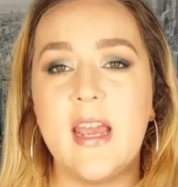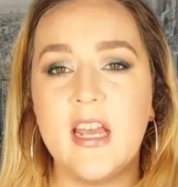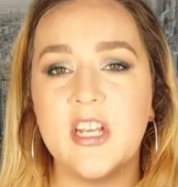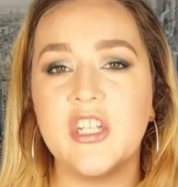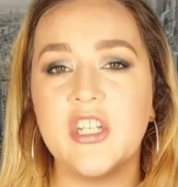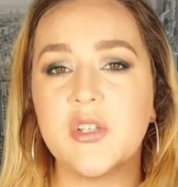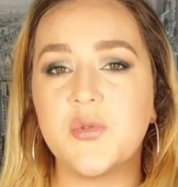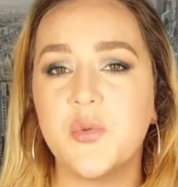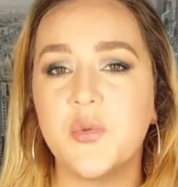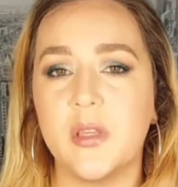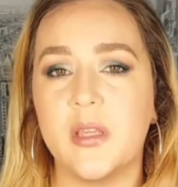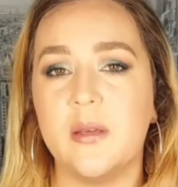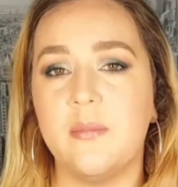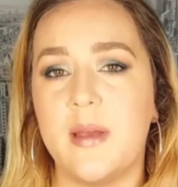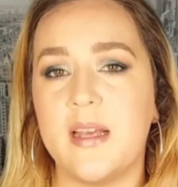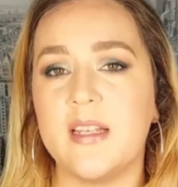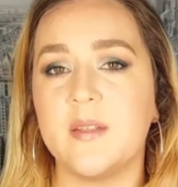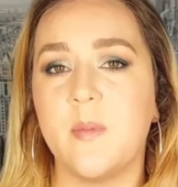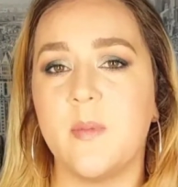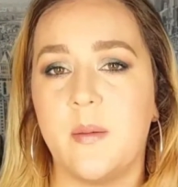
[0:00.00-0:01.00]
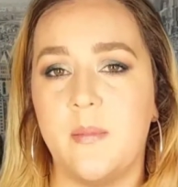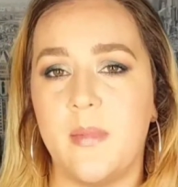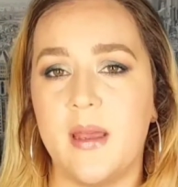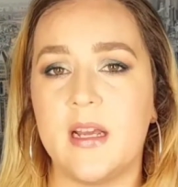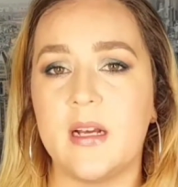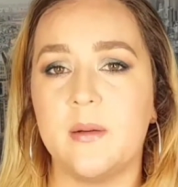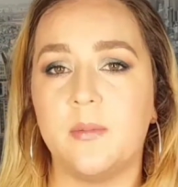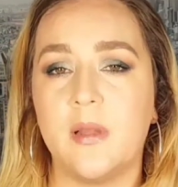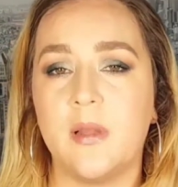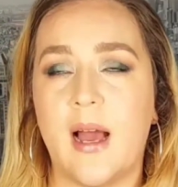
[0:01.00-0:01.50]
It just really makes my
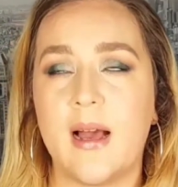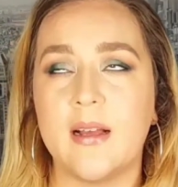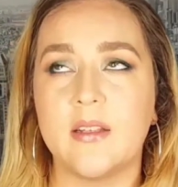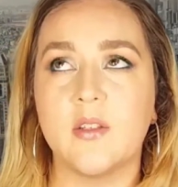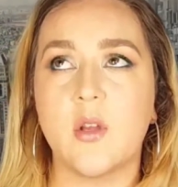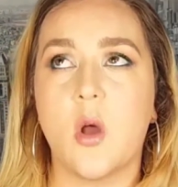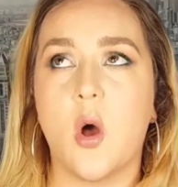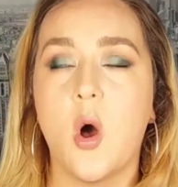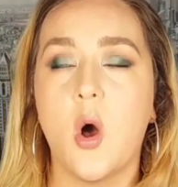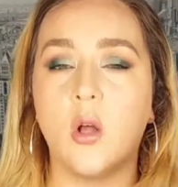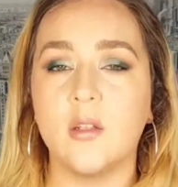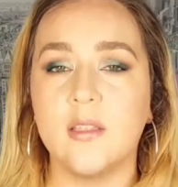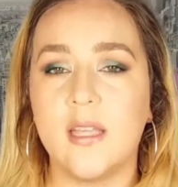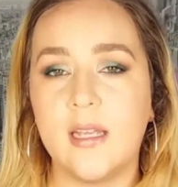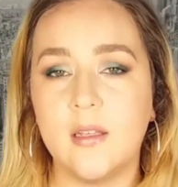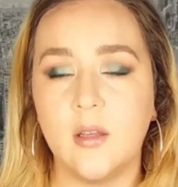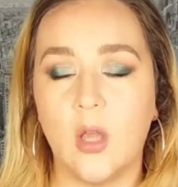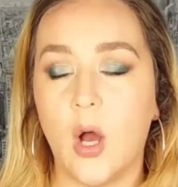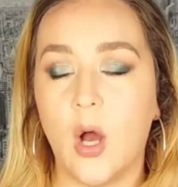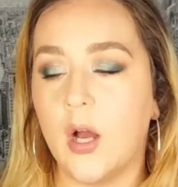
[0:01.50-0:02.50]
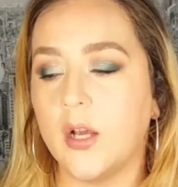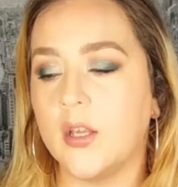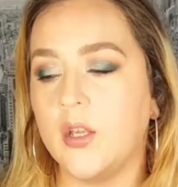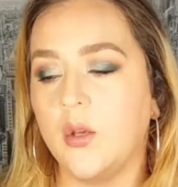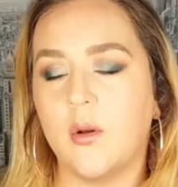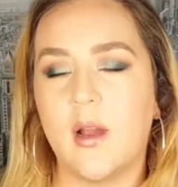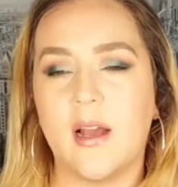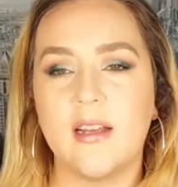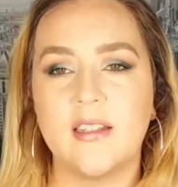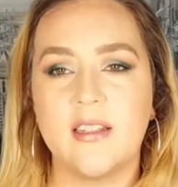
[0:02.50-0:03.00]
makeup last all day long.
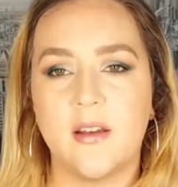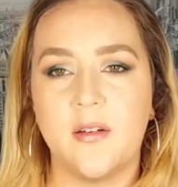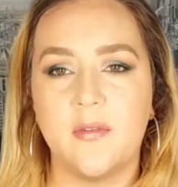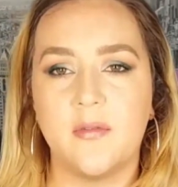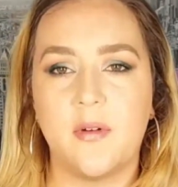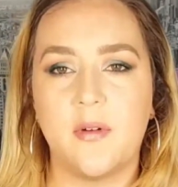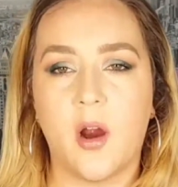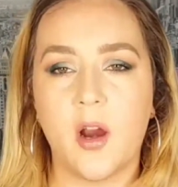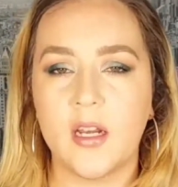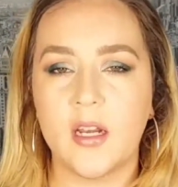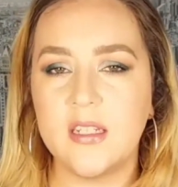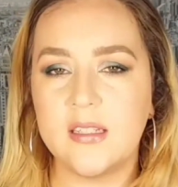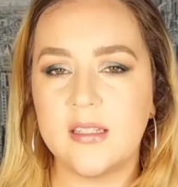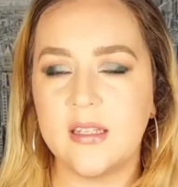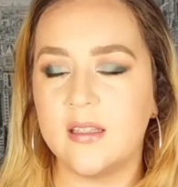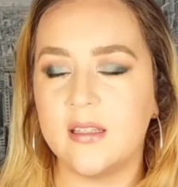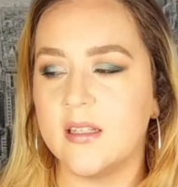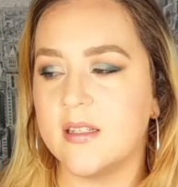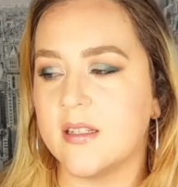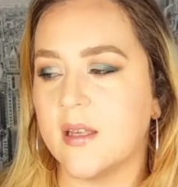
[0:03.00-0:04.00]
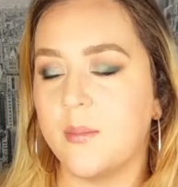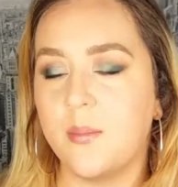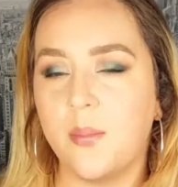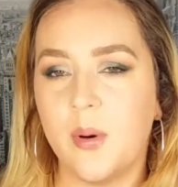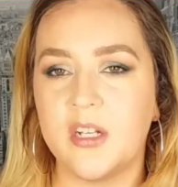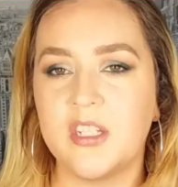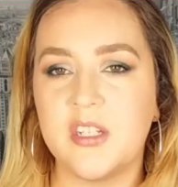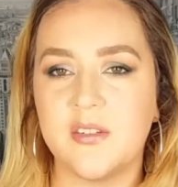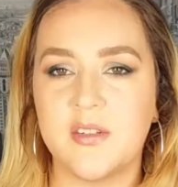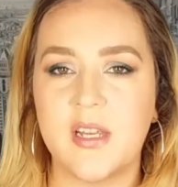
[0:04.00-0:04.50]
You guys have already seen this a
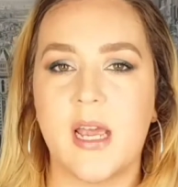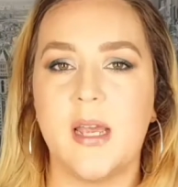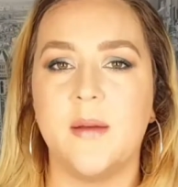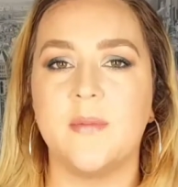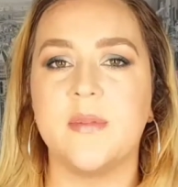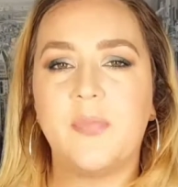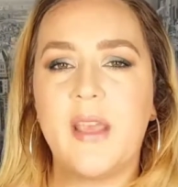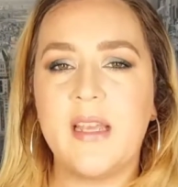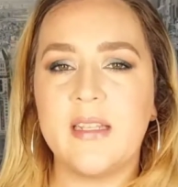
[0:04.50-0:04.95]
bunch of times.